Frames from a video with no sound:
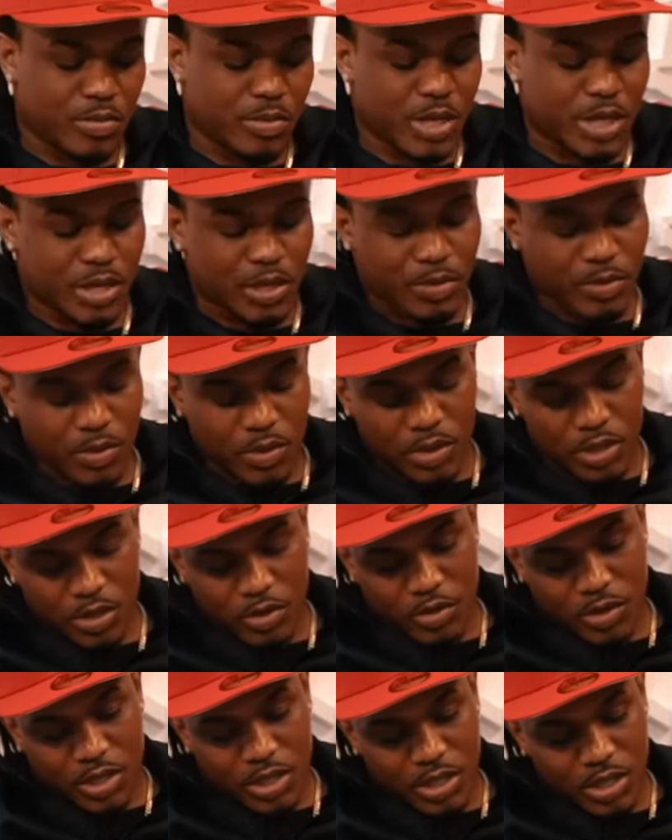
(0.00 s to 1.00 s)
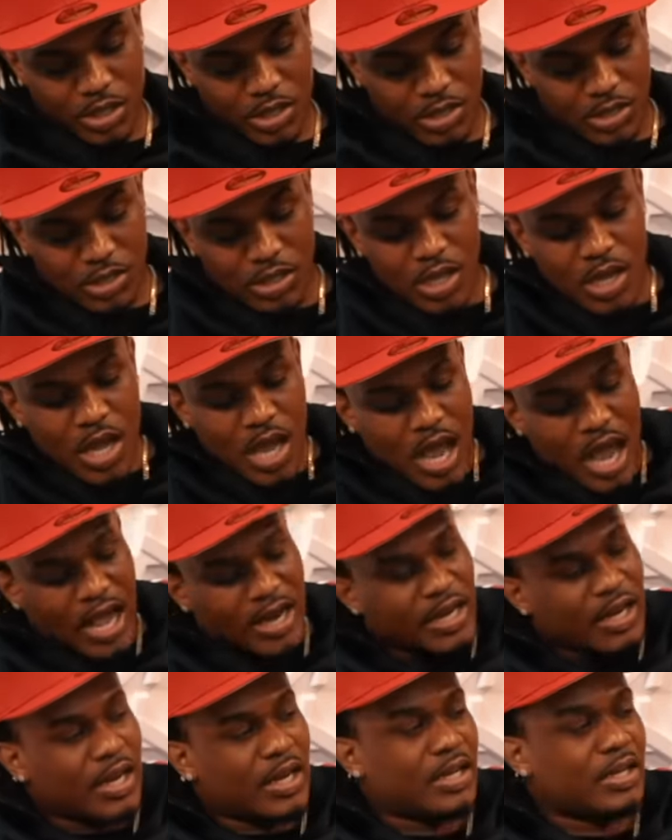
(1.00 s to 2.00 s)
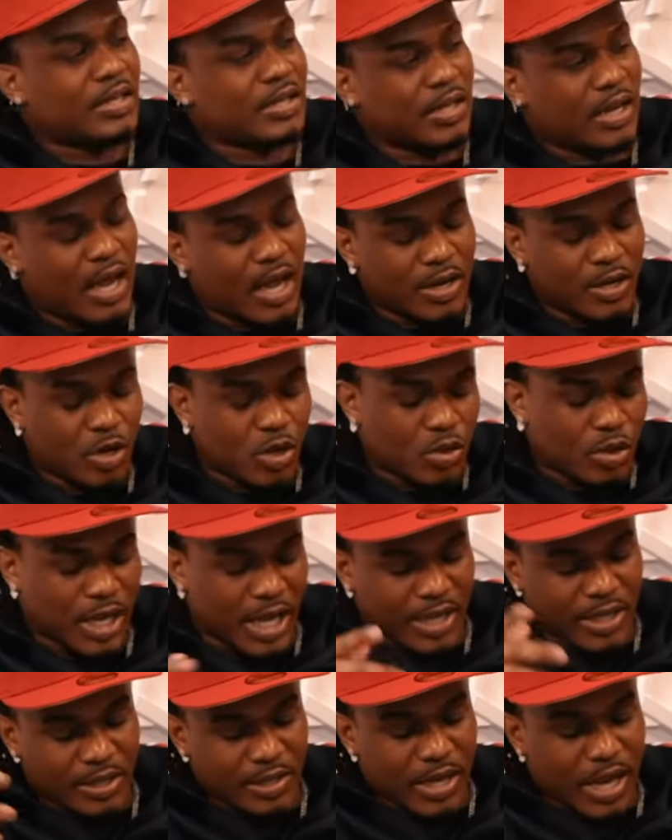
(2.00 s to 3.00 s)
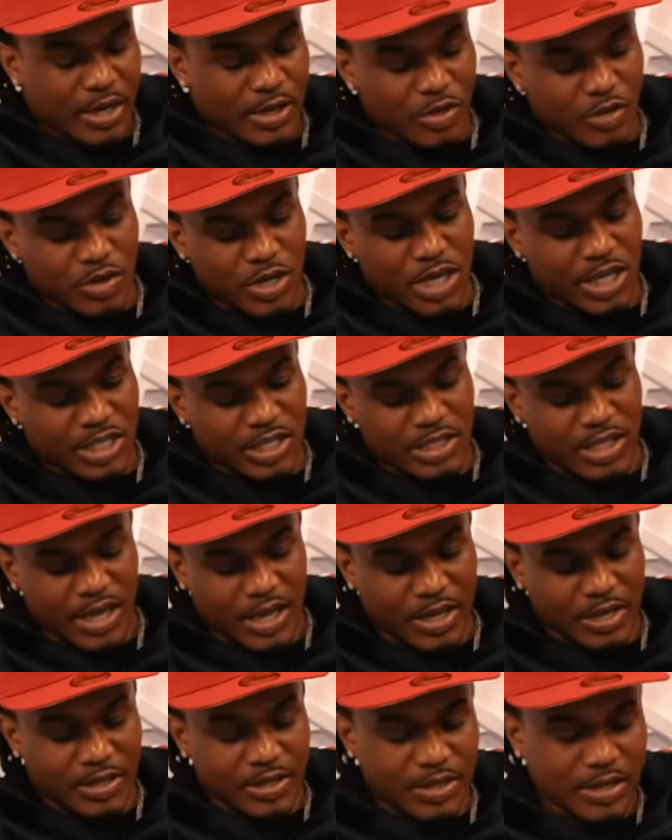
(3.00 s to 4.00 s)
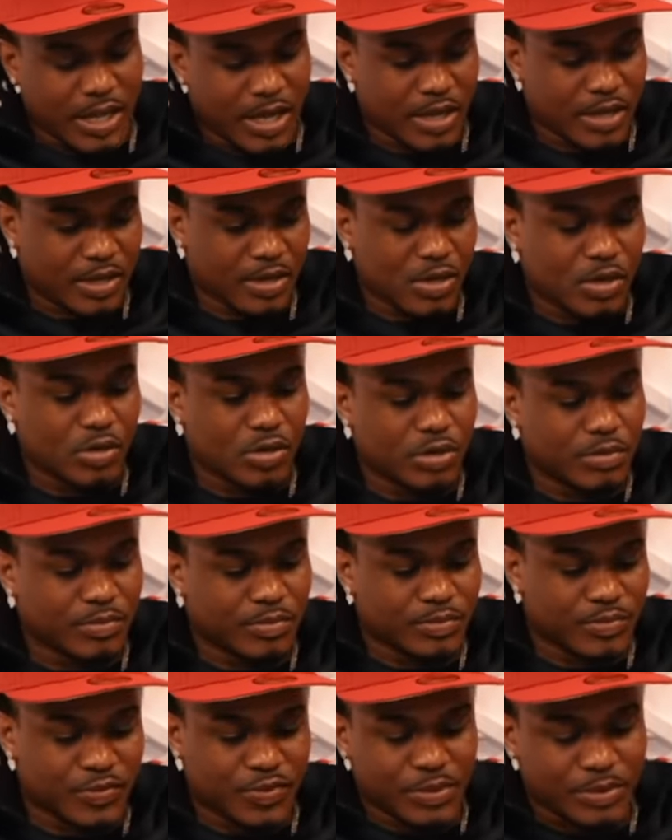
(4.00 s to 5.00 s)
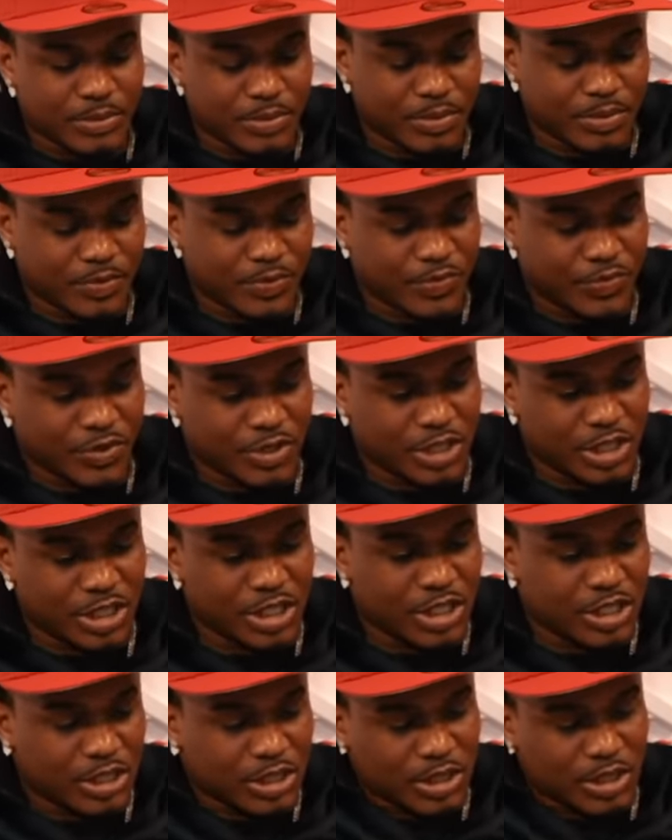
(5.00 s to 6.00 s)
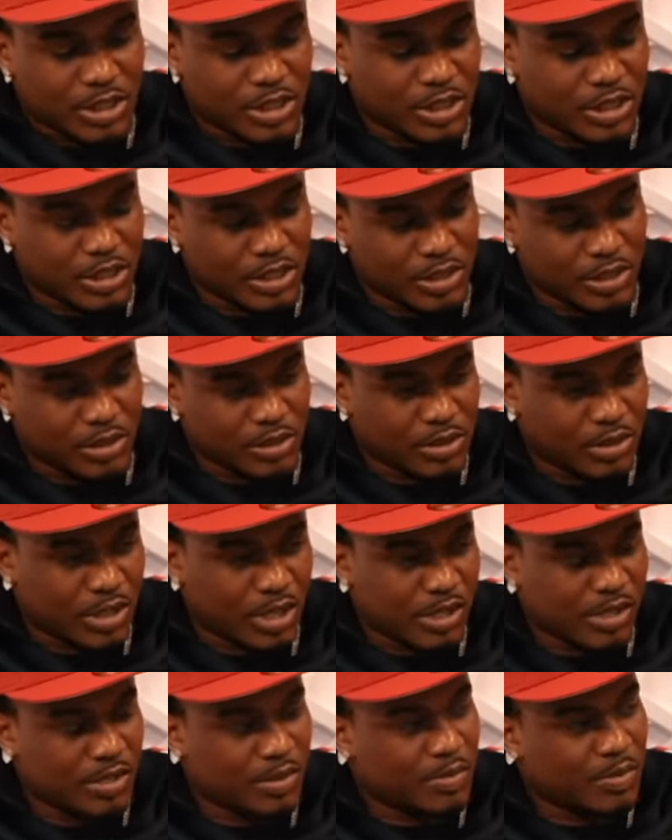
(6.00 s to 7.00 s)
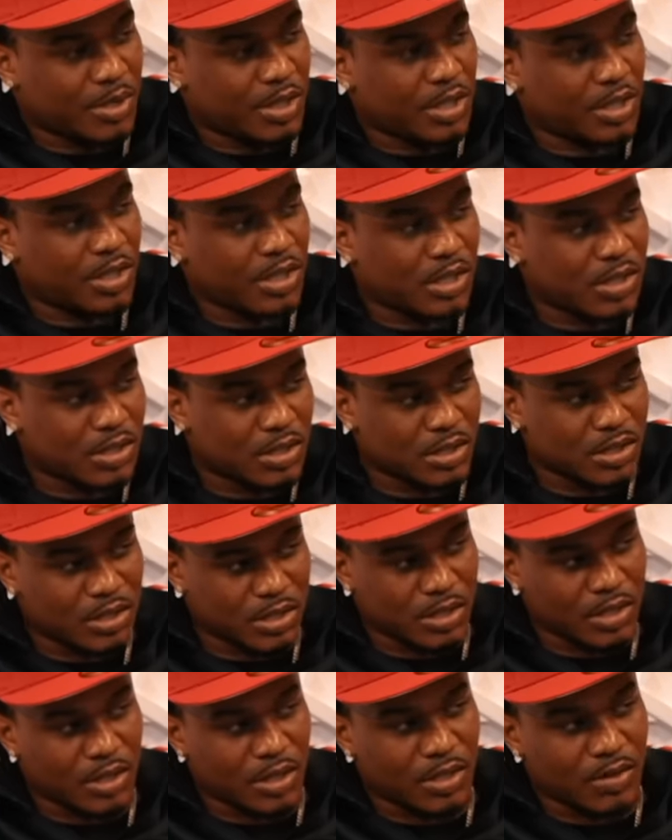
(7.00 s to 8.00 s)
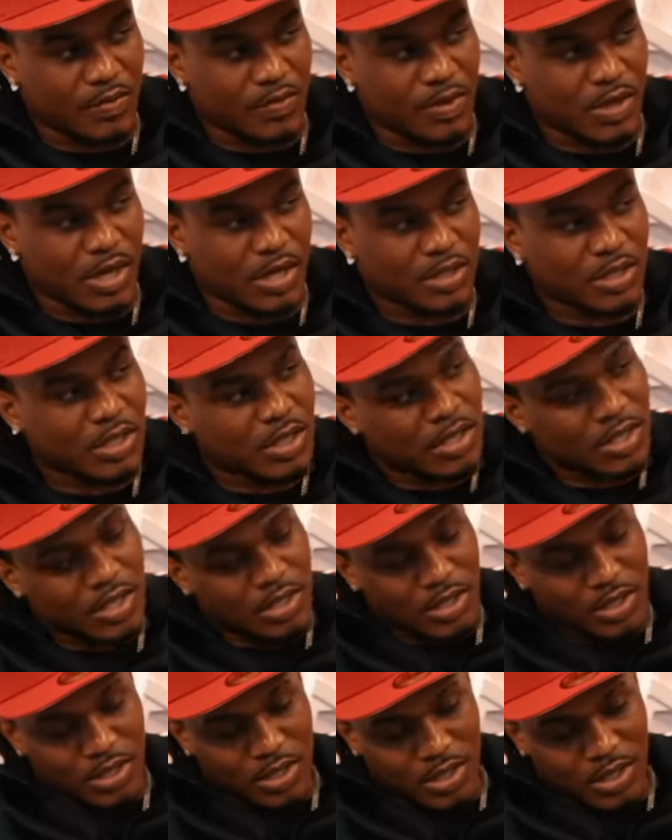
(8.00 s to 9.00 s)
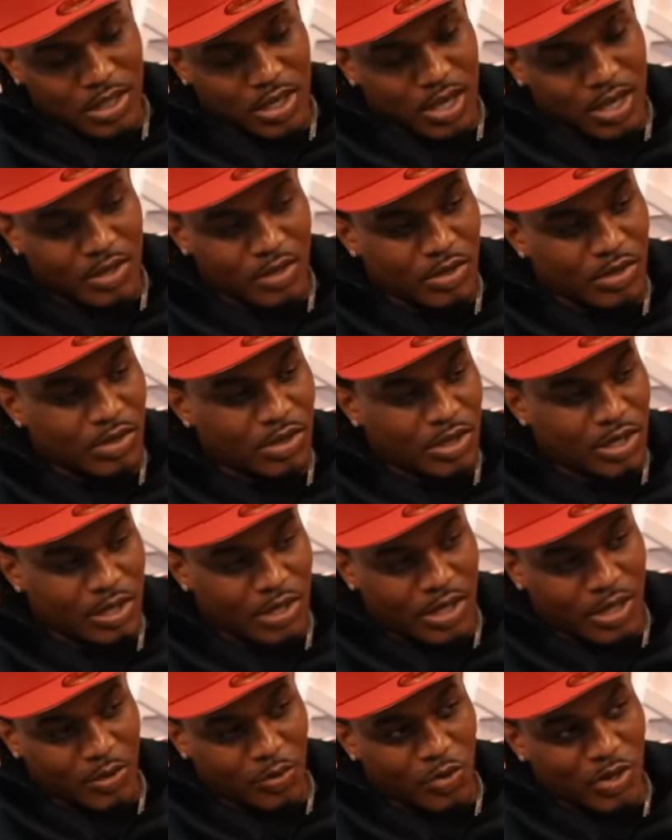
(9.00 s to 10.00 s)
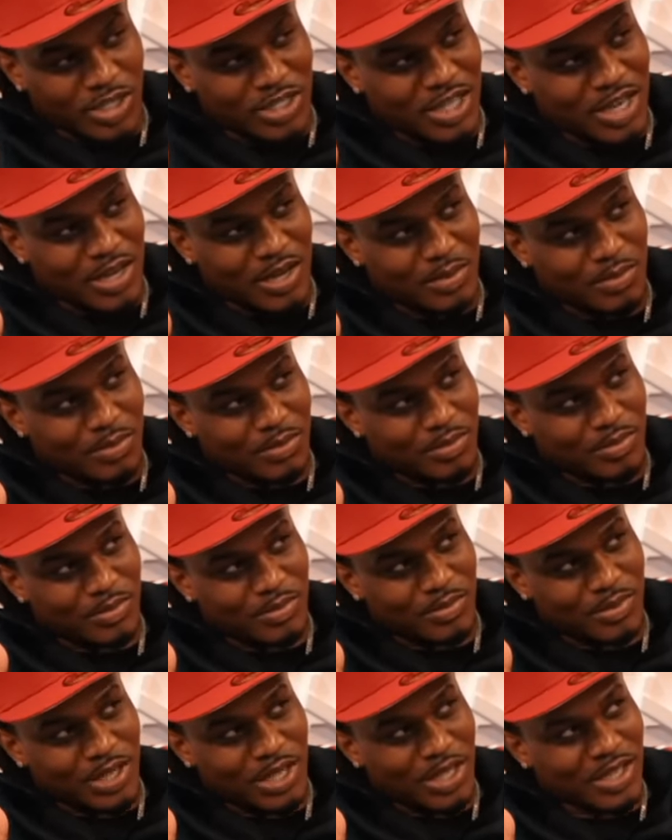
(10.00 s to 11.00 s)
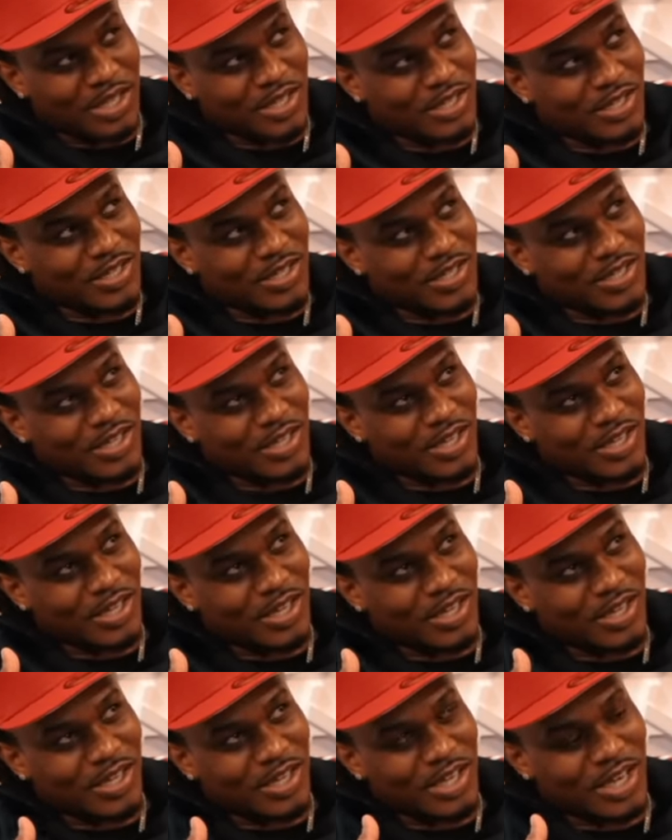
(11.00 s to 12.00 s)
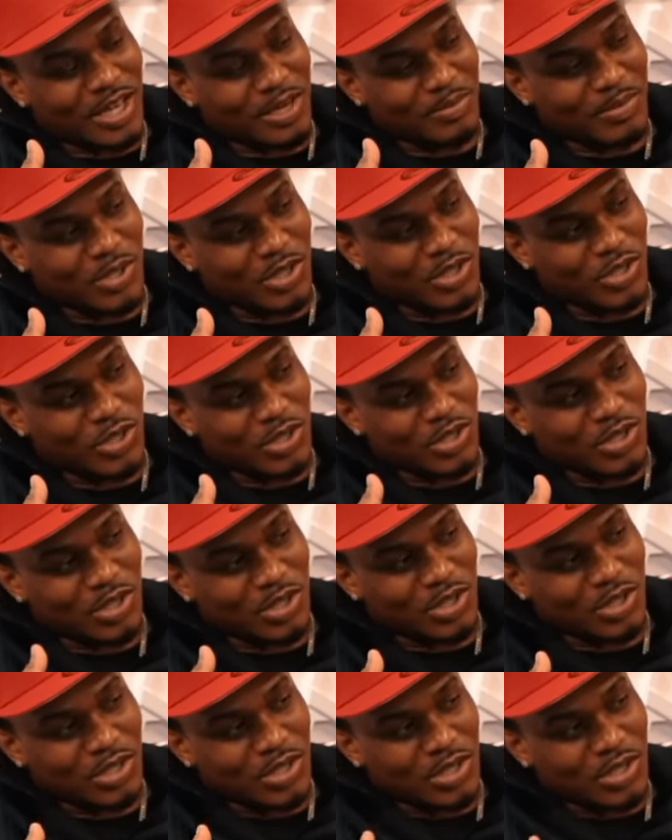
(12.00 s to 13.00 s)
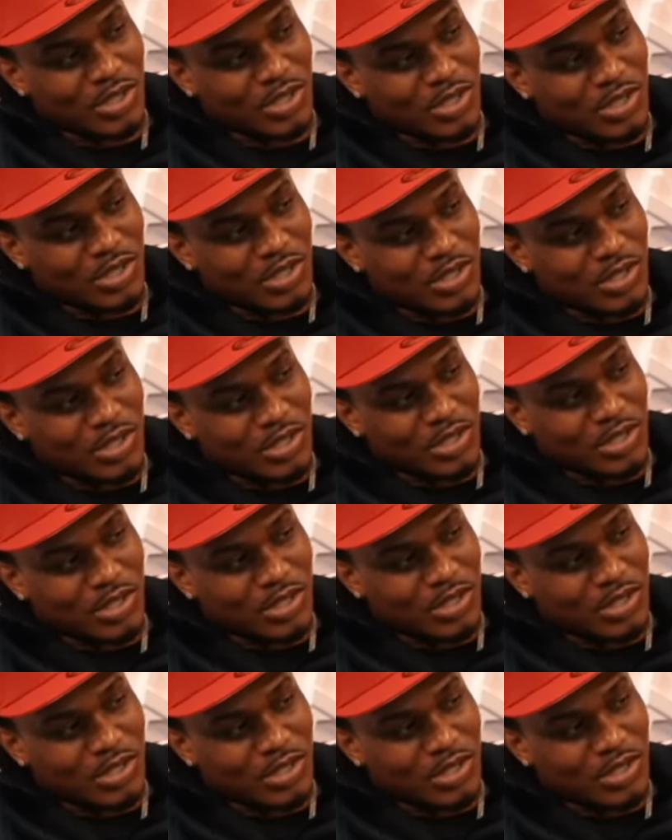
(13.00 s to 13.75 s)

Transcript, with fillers: Sir Mundum? Okay, okay. Cause yeah. I, I know like I know niggas that that know him from from the east and shit. Cause I used oh, to be in the east and shit. Yeah, facts. Yeah, I like one time he he you, came you to still the got smoke with Rocco, right?